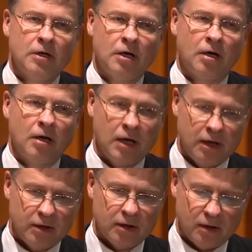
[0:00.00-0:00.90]
uh,
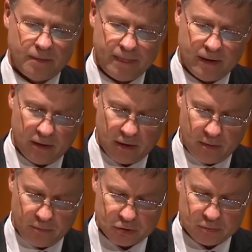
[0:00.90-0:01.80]
and uh,
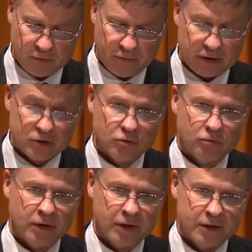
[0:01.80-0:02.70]
uh, possible ways
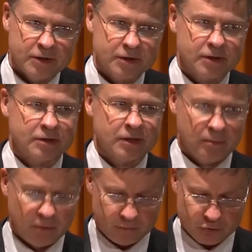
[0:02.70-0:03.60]
to address
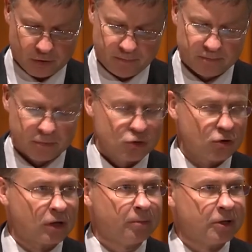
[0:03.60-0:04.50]
some of the
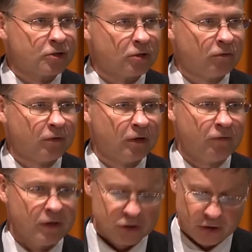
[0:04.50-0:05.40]
shortcomings of uh,
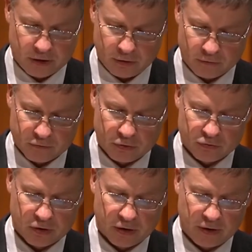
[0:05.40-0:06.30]
functioning of
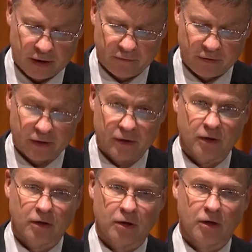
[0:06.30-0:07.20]
those uh, tariff rate
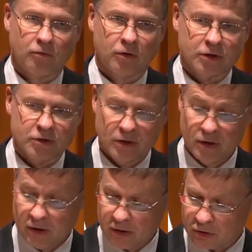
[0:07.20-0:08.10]
uh, uh, quotas.
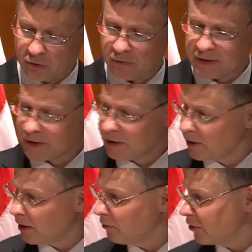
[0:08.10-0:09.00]
So once again,
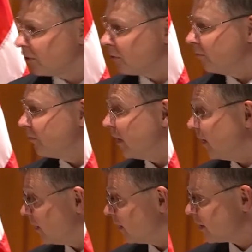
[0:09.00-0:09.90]
I wanted to
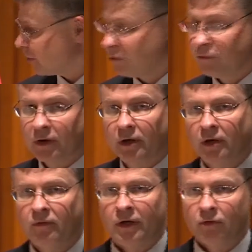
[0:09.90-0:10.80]
uh, thank you for
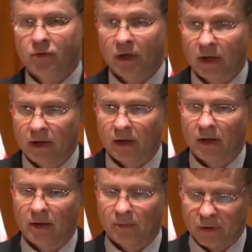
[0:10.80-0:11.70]
a very good and
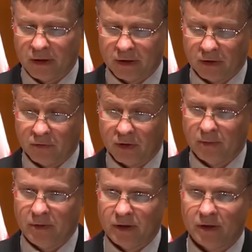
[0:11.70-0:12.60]
uh, productive
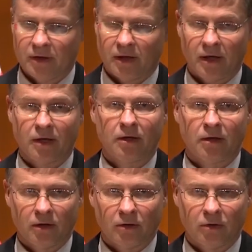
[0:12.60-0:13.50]
uh, meeting, and
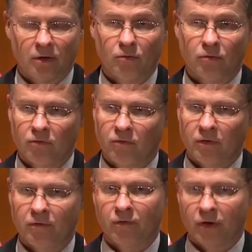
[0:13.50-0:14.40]
uh, do look
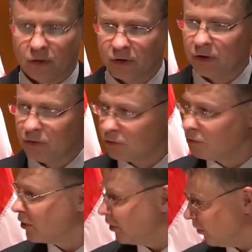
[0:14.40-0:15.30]
forward for continued
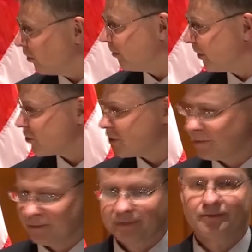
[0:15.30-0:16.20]
good uh, cooperation.
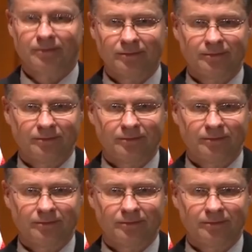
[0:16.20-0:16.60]
Thank you.